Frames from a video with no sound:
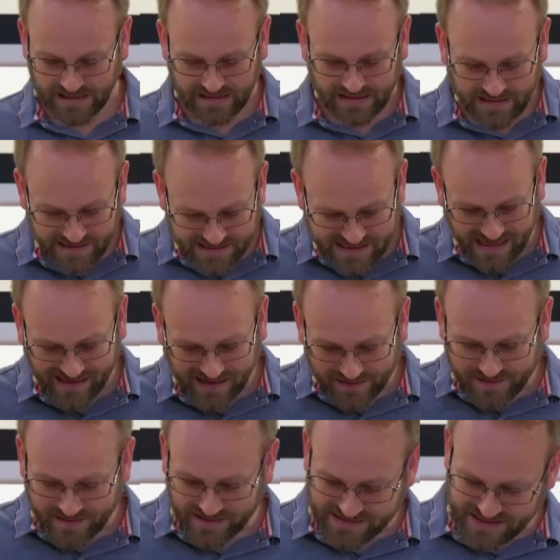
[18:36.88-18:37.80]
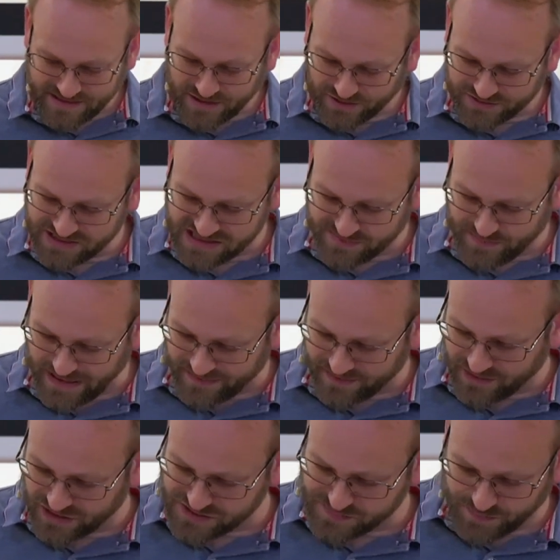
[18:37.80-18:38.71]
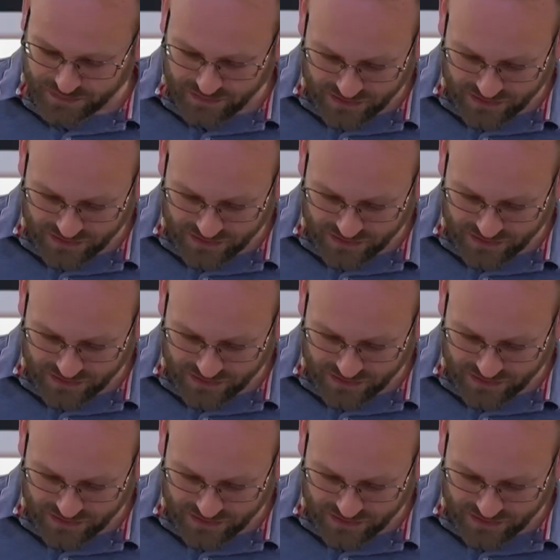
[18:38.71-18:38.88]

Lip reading: Second thing to notice about the gospel, look